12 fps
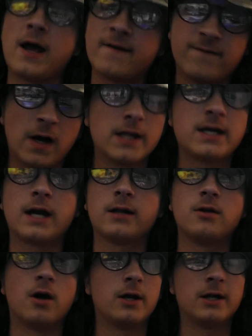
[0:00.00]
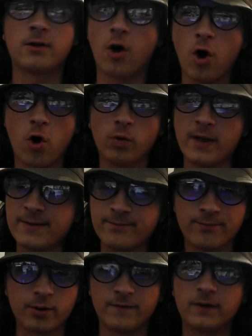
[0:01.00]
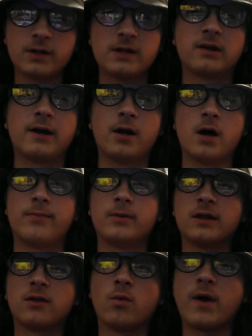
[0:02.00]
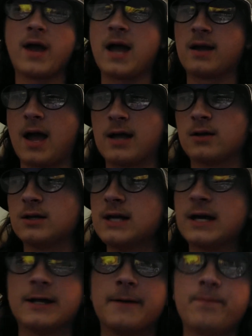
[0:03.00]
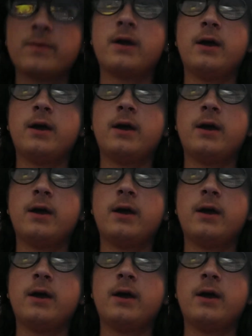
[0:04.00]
I finally got it done. It's all, perfectly set up, at least the way I could get it.